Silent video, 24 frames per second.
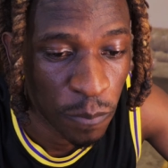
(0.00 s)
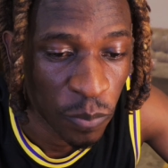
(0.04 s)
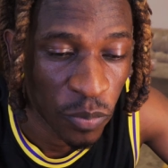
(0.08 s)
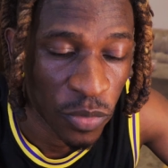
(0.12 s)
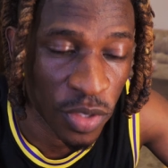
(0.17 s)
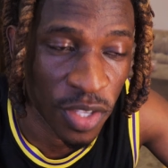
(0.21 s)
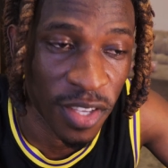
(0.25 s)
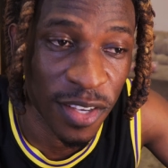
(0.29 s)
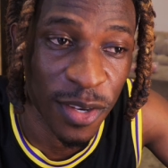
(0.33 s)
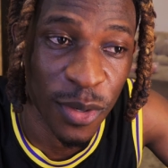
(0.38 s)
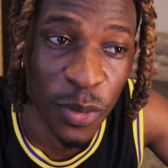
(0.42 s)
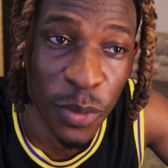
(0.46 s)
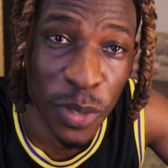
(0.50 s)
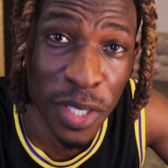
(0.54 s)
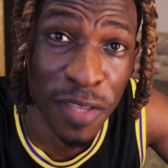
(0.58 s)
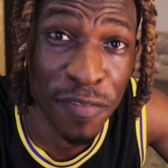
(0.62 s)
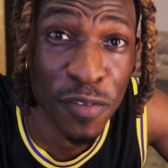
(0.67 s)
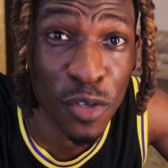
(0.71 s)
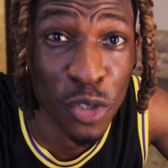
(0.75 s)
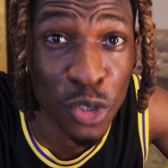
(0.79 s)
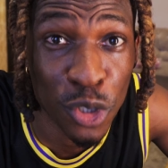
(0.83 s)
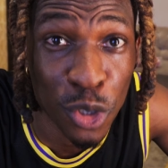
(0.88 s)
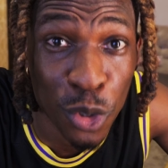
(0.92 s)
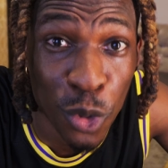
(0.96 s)
You know, if
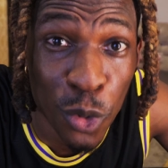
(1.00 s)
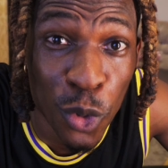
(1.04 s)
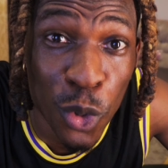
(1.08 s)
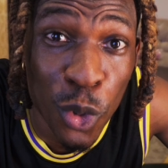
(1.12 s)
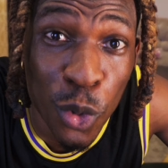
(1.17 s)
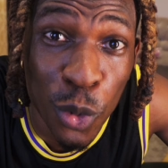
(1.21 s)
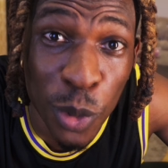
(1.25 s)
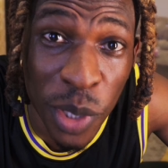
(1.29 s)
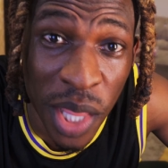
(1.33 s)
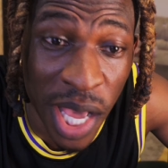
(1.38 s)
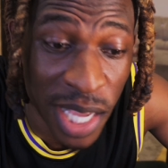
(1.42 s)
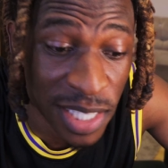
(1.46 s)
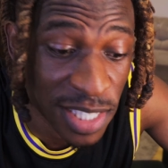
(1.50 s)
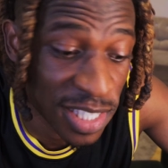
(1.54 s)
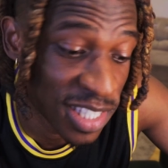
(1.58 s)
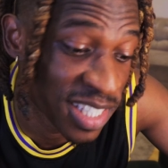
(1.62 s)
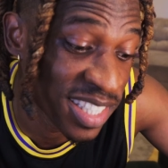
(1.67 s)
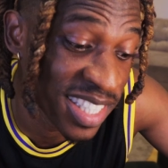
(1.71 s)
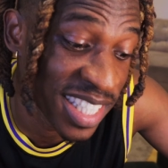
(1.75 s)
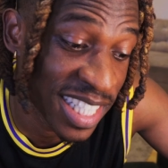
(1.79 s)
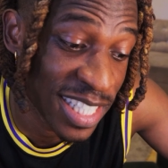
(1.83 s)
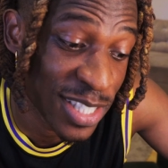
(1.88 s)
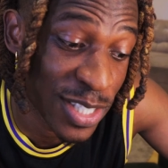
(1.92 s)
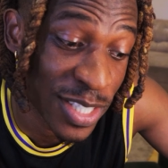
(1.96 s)
you don't know that, you
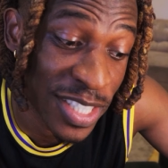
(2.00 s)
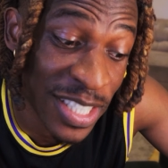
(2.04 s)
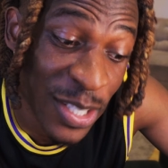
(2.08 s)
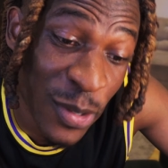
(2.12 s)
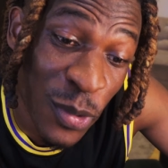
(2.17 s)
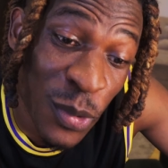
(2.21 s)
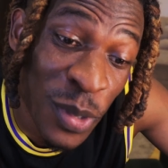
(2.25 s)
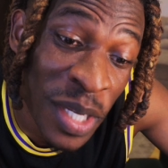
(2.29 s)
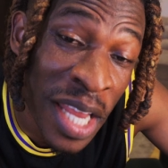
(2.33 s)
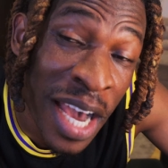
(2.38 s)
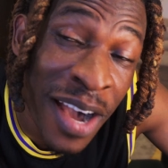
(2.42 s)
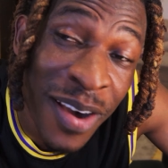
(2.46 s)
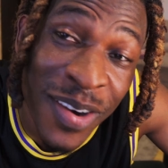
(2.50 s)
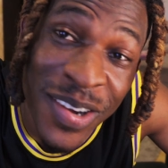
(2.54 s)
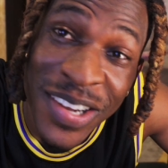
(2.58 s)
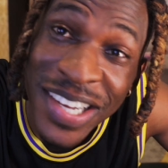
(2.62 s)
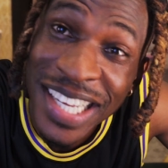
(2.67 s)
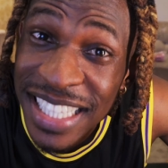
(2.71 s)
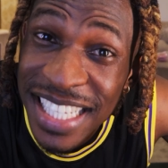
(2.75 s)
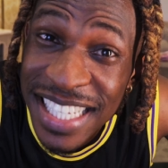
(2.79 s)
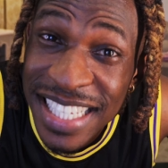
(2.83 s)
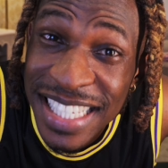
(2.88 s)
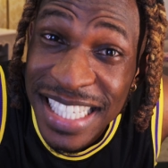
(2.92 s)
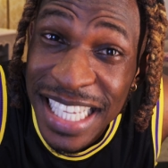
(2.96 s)
need to know now.
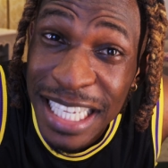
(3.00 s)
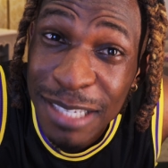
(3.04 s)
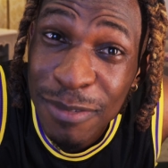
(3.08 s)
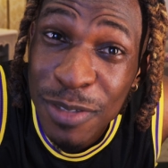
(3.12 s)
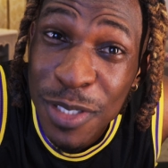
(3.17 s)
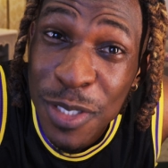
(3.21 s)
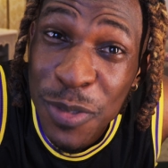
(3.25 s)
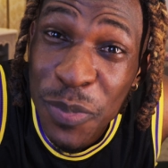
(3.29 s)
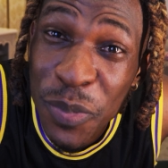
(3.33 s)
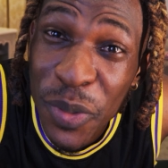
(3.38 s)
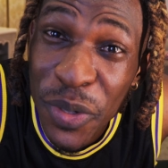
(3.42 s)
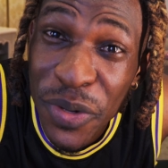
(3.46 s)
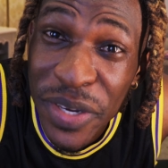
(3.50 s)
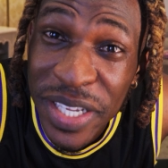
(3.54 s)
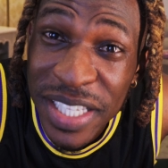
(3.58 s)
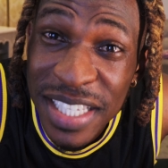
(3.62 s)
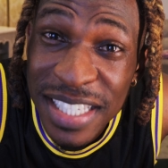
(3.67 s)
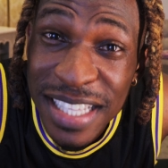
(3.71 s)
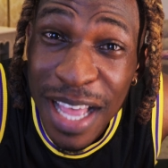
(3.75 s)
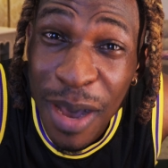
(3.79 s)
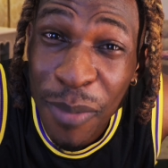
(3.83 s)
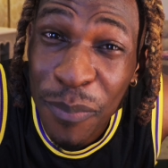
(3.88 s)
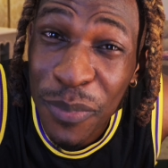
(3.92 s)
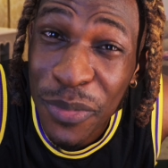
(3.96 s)
The same spirit
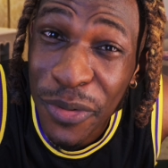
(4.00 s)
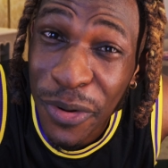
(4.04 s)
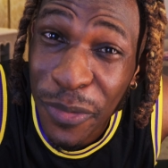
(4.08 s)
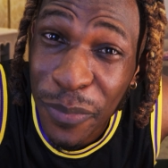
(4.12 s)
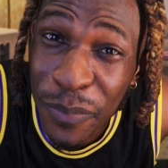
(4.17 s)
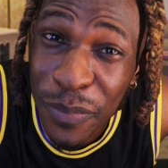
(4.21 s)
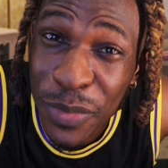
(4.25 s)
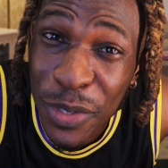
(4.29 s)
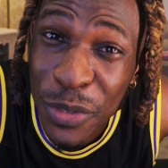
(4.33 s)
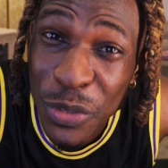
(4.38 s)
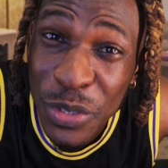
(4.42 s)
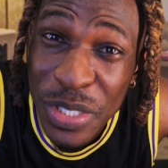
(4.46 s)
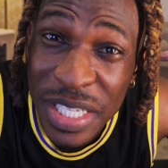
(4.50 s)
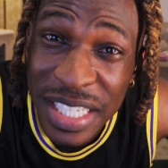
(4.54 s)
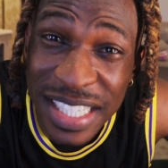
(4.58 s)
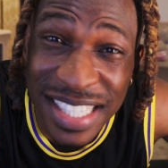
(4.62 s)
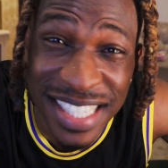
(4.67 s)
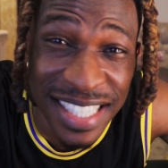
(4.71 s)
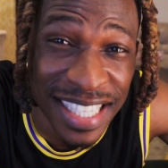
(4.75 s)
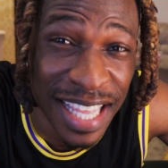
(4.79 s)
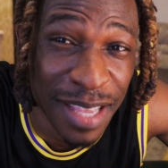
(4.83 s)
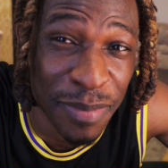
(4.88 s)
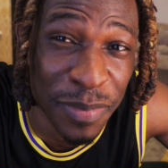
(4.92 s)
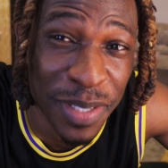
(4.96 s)
that brought music to
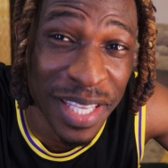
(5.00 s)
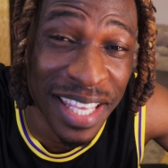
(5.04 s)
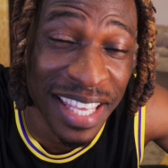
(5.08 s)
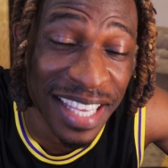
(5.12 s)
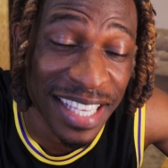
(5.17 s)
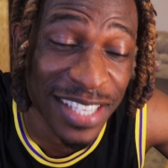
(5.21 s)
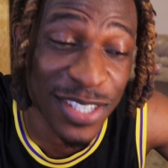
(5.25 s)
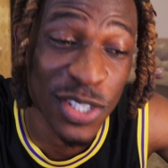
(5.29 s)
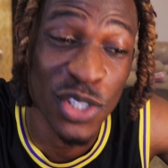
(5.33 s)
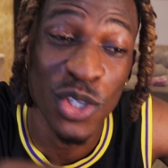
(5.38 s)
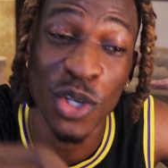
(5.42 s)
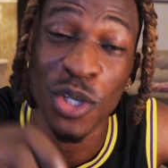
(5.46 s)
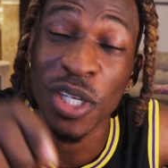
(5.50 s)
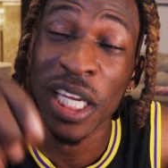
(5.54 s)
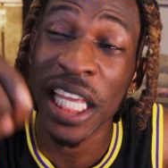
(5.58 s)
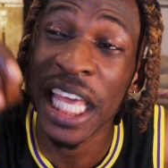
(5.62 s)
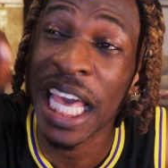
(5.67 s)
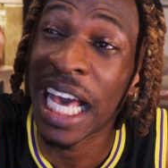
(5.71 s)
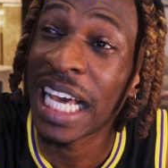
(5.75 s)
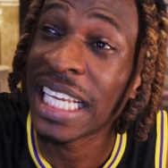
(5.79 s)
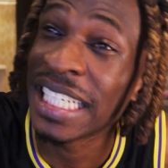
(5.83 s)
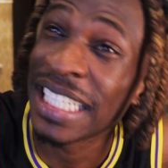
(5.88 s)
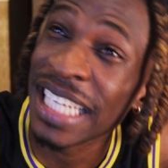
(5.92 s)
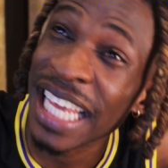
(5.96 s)
them, King Sunny
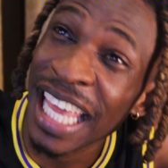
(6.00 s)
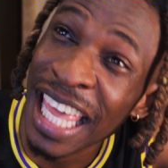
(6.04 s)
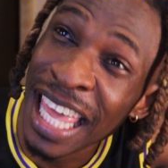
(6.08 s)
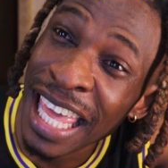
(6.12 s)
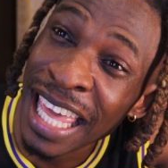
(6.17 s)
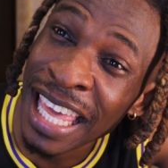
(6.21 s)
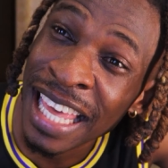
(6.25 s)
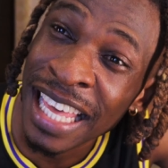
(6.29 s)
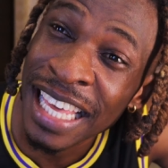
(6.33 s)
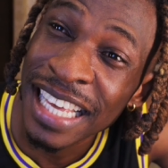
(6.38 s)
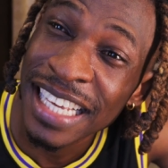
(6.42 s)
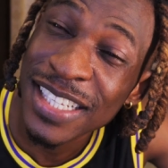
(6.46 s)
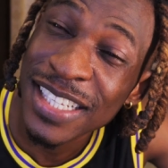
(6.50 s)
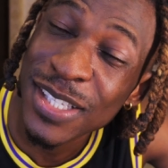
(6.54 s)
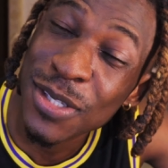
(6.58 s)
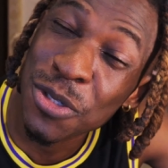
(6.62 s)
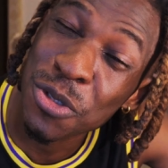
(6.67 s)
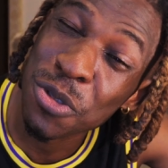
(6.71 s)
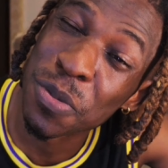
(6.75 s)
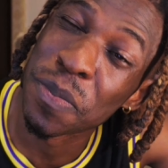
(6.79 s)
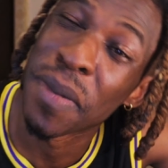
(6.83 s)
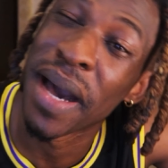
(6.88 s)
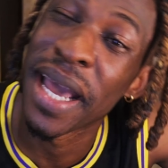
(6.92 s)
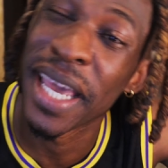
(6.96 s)
Ade,
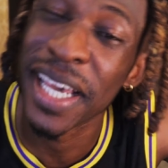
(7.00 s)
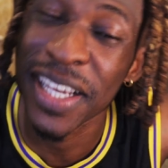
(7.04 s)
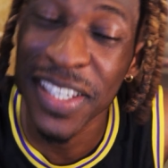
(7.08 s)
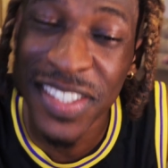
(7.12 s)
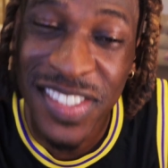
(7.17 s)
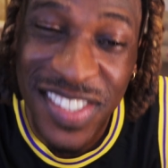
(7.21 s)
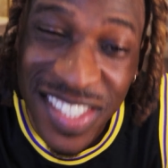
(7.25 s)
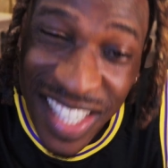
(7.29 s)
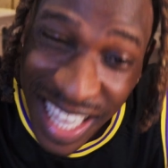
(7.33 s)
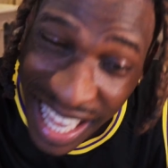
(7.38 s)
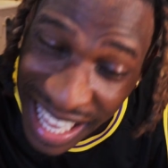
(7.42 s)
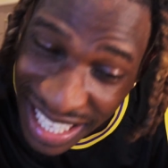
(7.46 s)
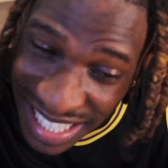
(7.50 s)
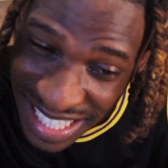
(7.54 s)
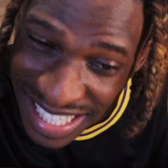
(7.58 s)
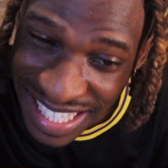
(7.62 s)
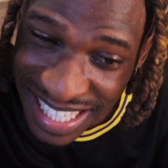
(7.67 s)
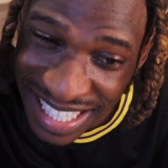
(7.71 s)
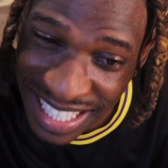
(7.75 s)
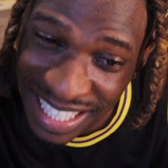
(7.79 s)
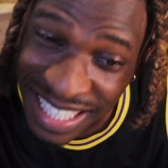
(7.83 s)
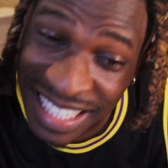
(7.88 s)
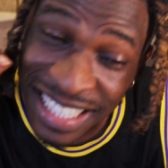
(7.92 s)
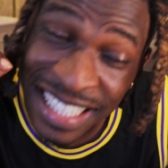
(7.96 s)
to Michael
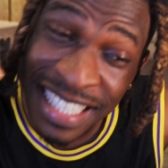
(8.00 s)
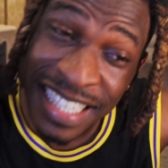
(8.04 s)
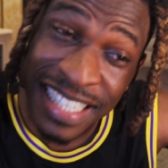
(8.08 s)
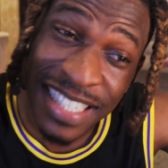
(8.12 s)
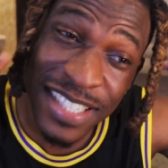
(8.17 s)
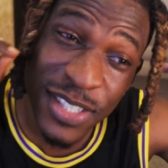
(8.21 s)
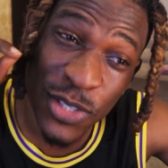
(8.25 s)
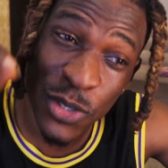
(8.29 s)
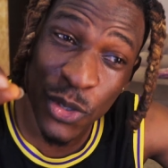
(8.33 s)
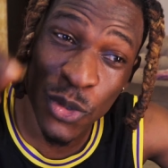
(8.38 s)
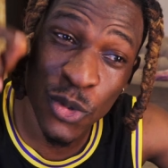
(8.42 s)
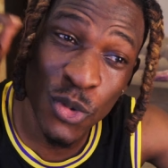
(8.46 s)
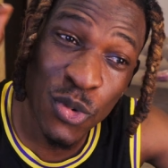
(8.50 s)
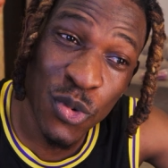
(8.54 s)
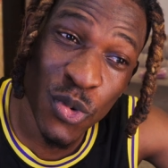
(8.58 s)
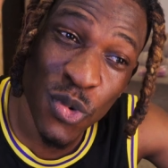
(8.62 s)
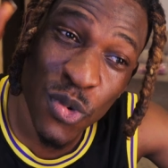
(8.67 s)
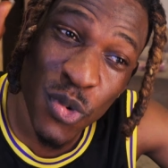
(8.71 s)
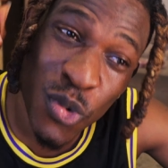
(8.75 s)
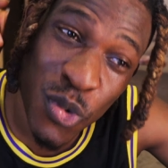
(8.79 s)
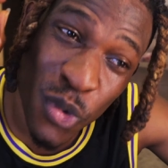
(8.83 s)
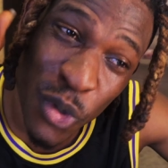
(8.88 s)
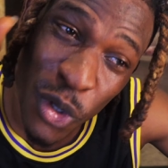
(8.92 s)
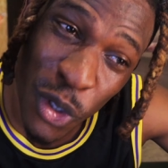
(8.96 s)
Jackson,
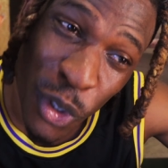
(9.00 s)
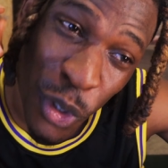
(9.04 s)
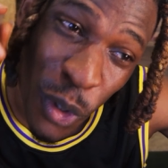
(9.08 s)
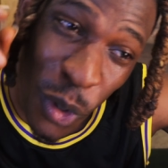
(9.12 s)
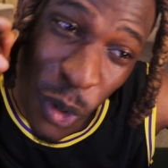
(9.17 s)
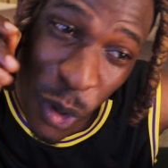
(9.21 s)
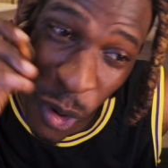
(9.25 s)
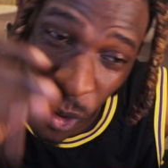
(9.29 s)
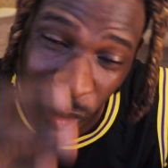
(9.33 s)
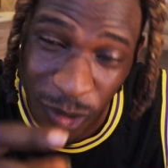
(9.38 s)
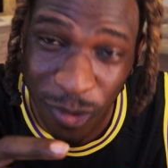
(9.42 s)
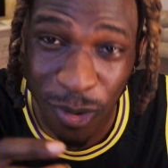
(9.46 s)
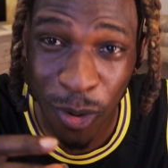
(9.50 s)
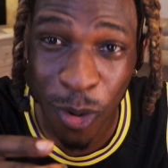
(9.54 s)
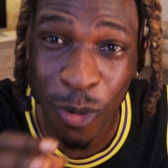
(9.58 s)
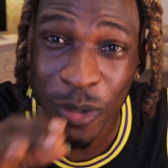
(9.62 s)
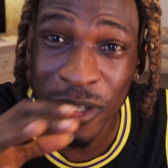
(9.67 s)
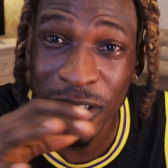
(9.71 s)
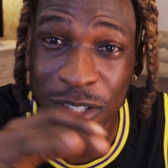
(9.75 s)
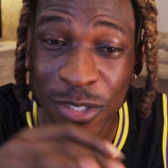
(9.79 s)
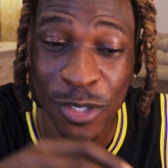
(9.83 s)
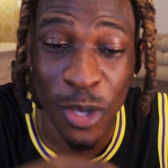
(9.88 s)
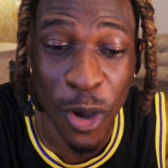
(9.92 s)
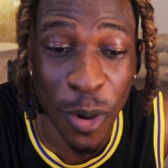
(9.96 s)
to, you know, all
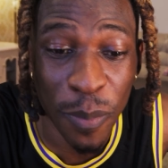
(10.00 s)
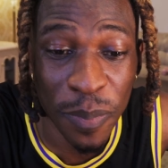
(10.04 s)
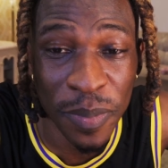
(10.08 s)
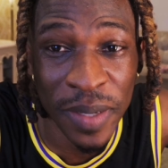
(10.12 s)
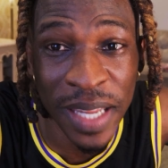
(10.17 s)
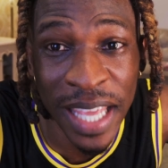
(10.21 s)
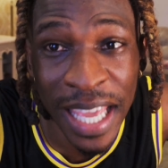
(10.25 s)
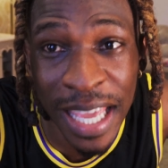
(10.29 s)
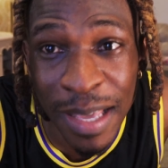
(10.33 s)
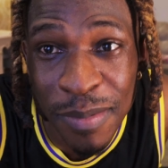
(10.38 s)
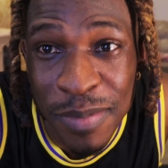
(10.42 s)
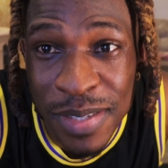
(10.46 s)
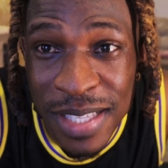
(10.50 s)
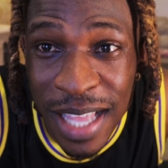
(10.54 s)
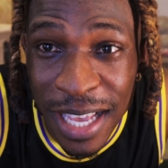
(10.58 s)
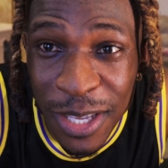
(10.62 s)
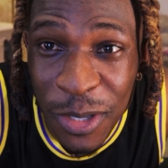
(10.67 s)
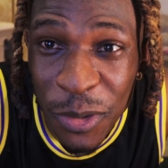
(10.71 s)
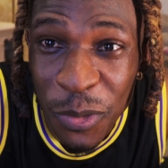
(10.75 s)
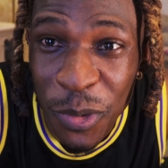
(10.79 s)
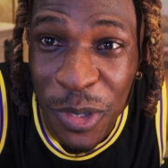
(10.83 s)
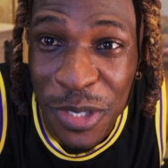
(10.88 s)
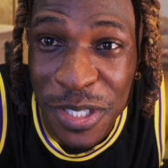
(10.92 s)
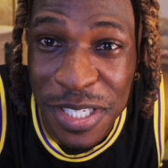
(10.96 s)
the top names that
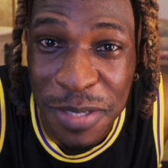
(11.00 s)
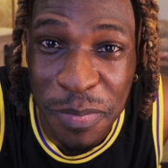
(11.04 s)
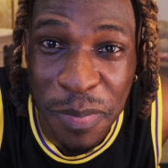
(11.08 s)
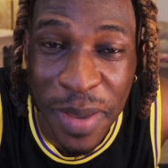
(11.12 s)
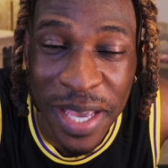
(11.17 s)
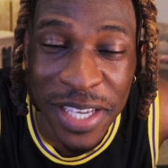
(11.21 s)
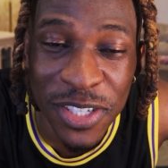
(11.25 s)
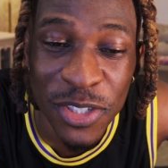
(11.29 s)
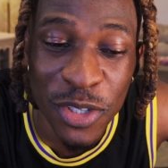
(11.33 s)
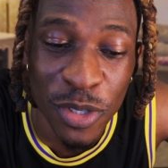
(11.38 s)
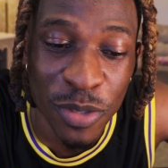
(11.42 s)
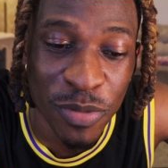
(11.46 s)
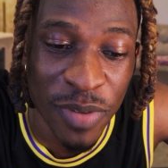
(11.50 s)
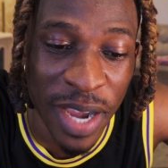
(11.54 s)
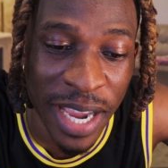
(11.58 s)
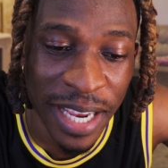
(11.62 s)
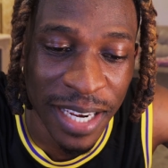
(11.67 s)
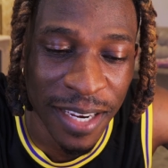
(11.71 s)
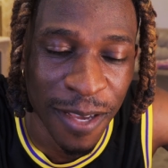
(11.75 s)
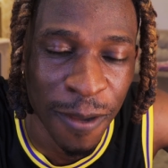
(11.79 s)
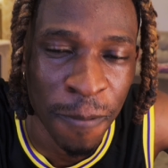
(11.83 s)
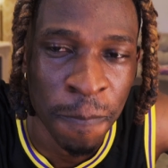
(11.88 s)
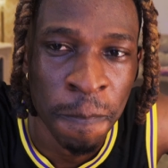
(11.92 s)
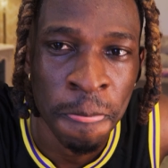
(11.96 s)
you want to mention right
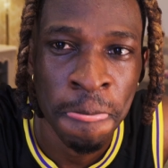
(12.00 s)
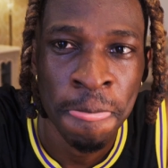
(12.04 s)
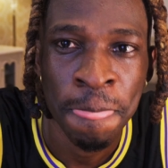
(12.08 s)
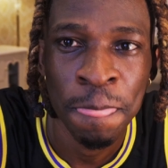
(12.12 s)
now.